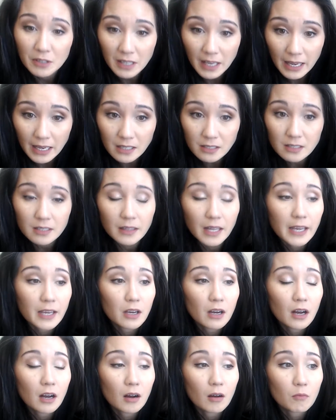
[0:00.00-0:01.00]
case, like
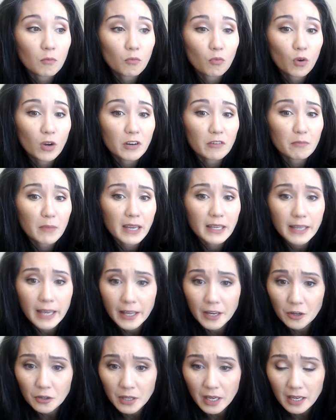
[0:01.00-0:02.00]
one of my
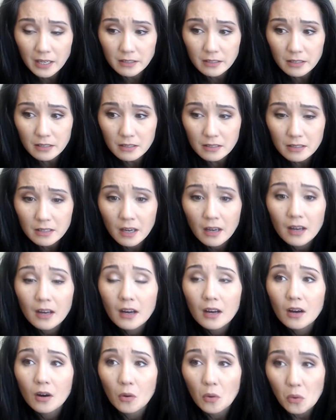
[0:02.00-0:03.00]
Gator cases,
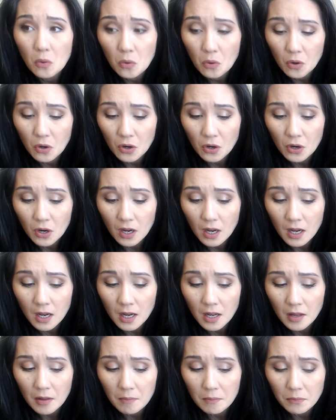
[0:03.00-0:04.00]
or
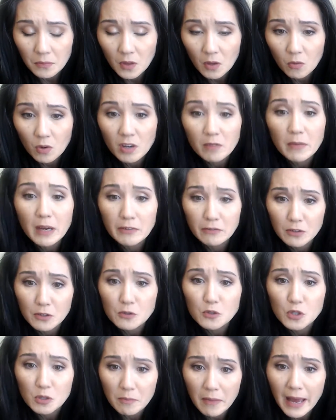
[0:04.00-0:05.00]
one of my
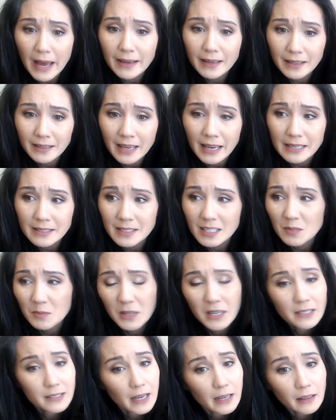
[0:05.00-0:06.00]
Fusion bag cases,
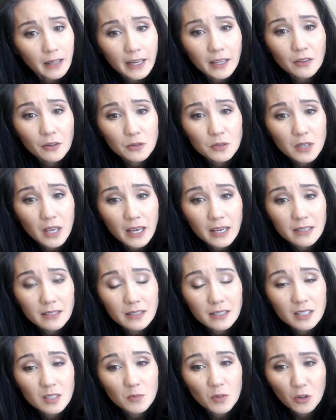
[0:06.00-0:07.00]
because I like those
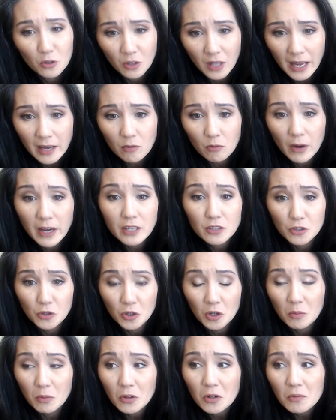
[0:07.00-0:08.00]
cases. They're lightweight,
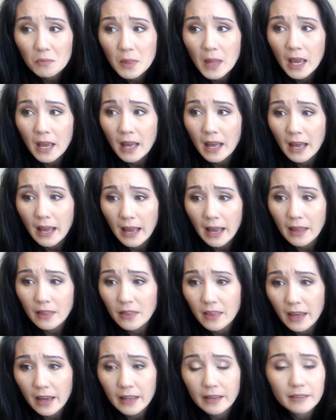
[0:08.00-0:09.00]
durable,
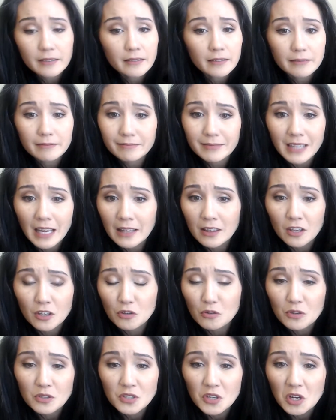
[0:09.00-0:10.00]
and then the
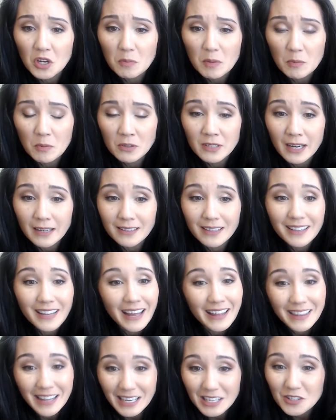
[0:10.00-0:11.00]
uke is going to be protected,
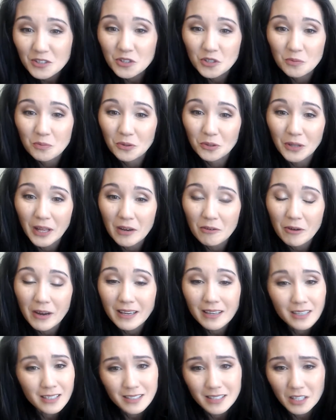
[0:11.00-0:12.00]
and then it's super
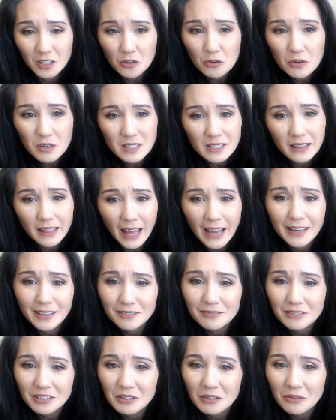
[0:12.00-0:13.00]
lightweight because the uke is light
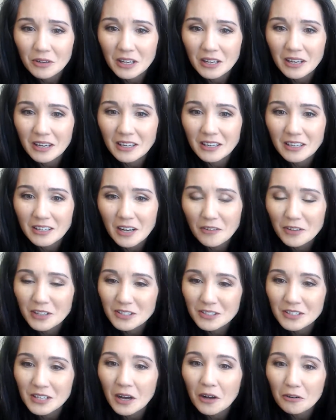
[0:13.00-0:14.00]
in and of
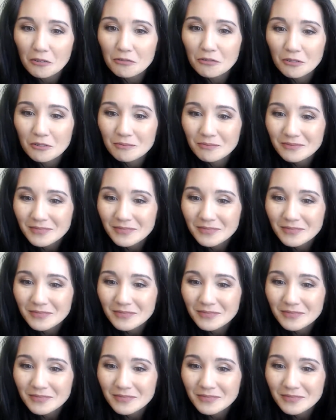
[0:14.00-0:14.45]
itself.